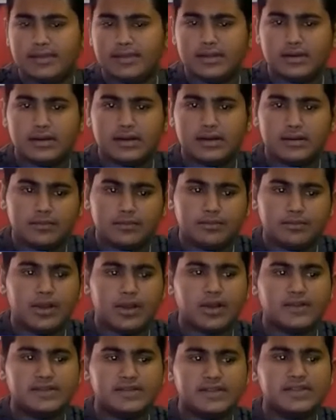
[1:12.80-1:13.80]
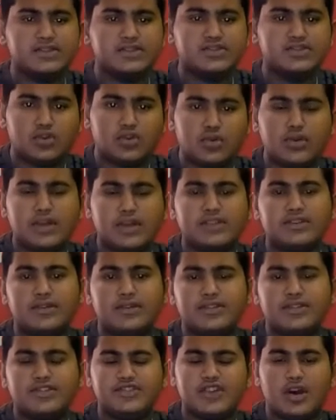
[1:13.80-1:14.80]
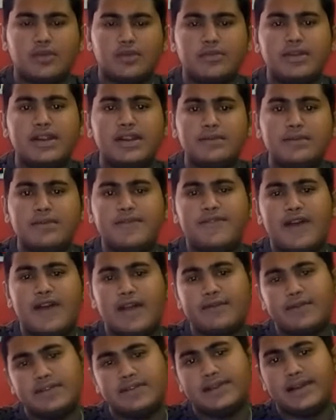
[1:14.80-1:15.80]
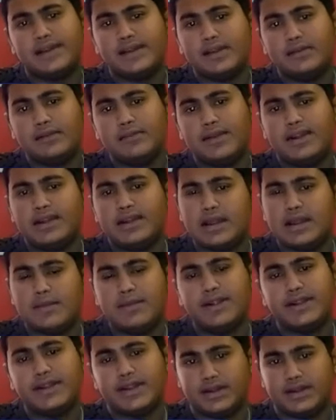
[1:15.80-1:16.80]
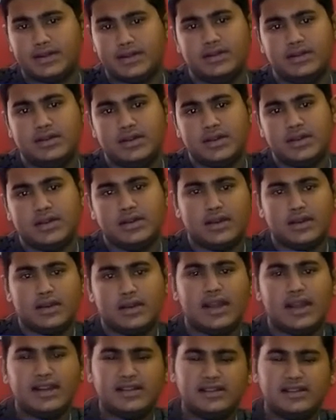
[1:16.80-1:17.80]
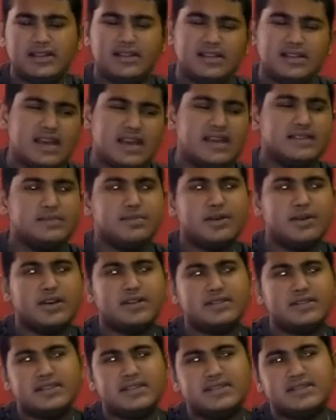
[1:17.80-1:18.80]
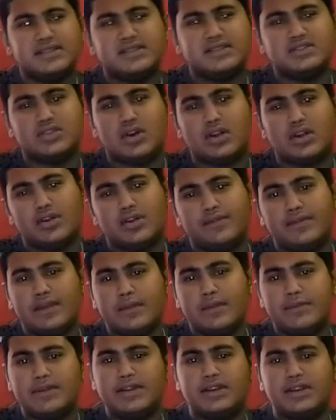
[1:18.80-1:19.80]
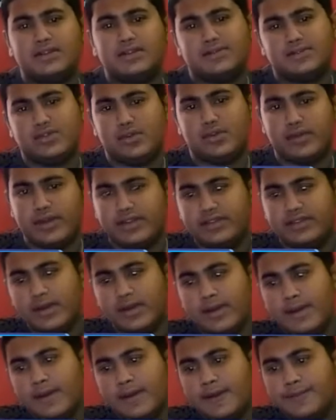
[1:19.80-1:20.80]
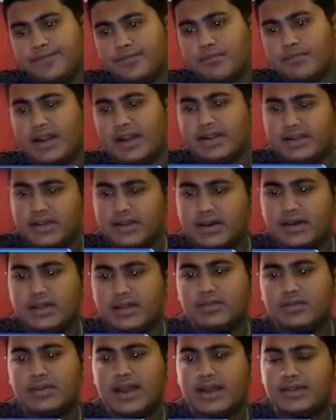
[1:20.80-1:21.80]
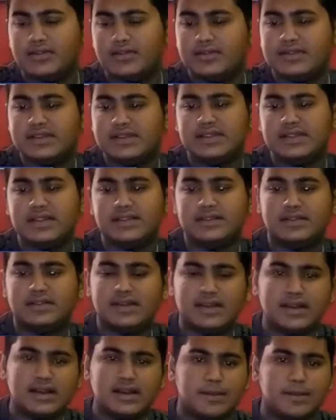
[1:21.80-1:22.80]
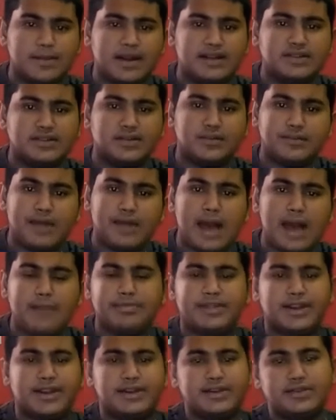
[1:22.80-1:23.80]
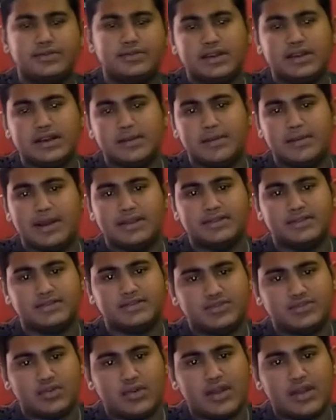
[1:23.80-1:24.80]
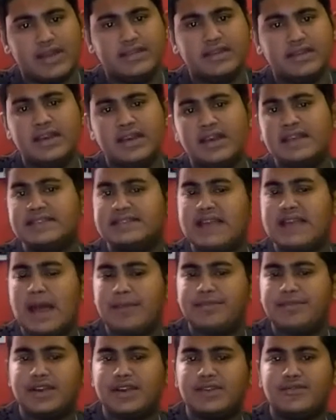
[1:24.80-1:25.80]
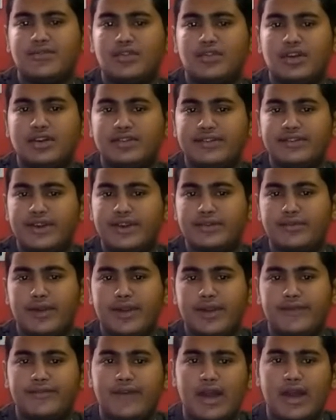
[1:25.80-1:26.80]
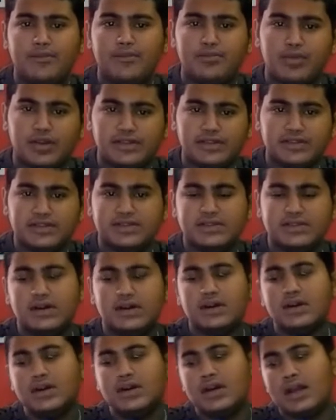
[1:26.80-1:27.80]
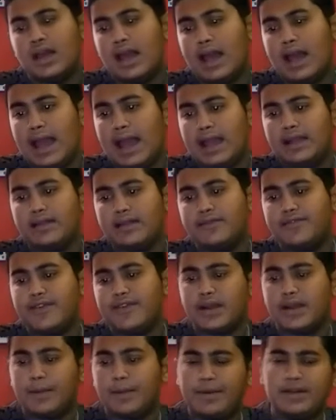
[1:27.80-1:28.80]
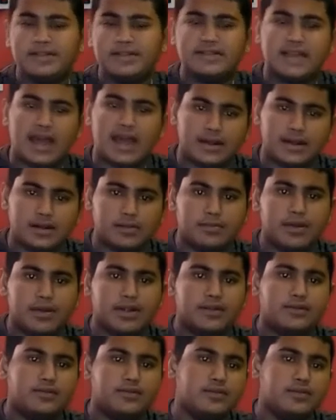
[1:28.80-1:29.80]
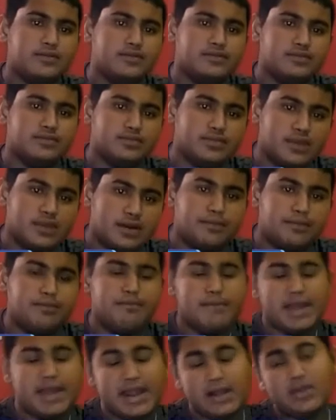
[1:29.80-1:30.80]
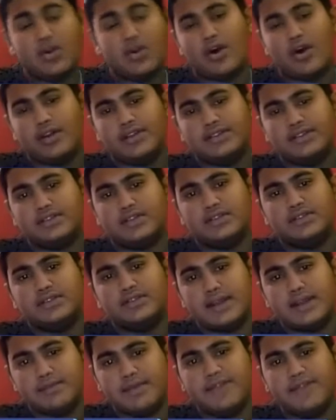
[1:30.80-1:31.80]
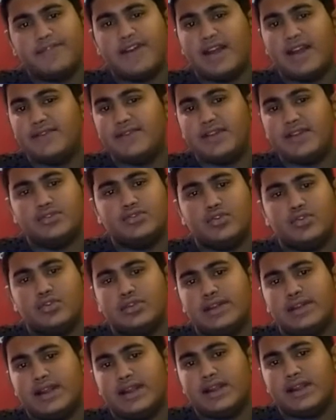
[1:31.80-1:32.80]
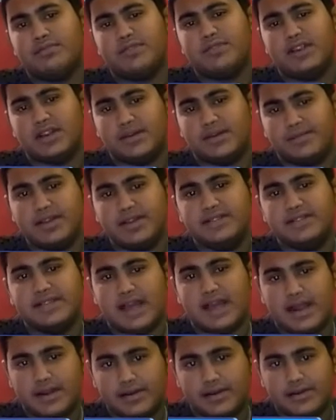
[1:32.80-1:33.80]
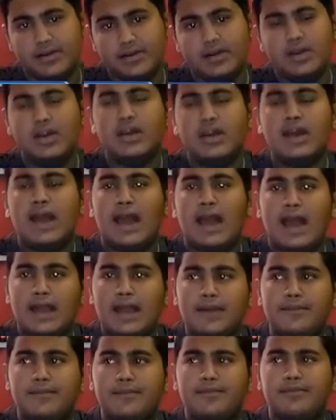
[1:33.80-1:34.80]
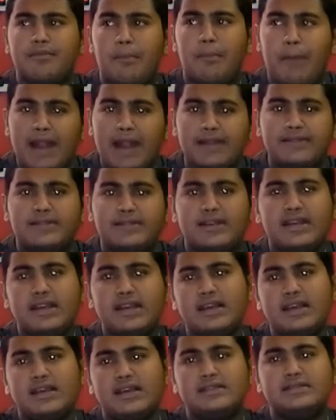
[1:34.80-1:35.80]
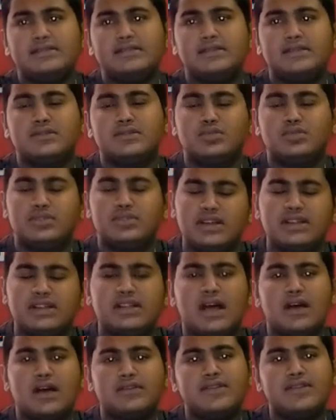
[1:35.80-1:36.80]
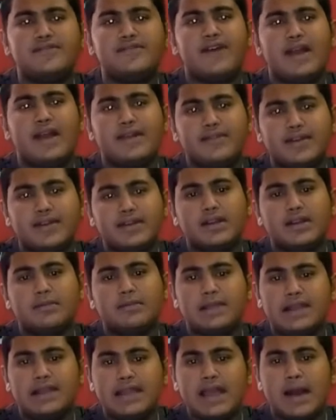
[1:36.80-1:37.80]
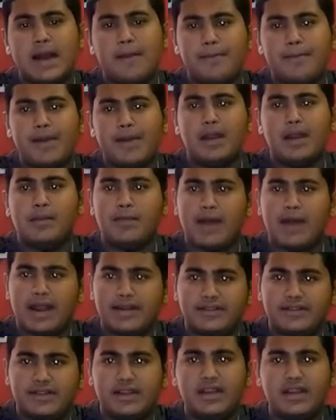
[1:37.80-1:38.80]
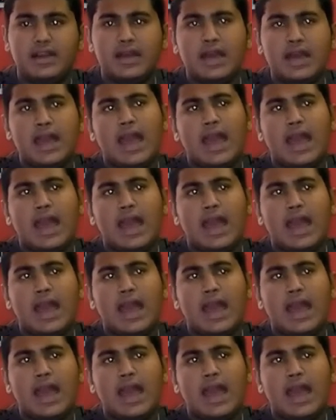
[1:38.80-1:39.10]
in the storage of the Xiaomi Redmi 5 is little bit limited. It yes, because it's a sort of limited storage, but here you get to see the 3 gigabytes of RAM, 32 gigabytes of storage, Snapdragon 425 processor, and a fingerprint scanner. But the main con is on the Redmi 5A you don't get a fingerprint scanner. And battery is 3500 milliampere battery,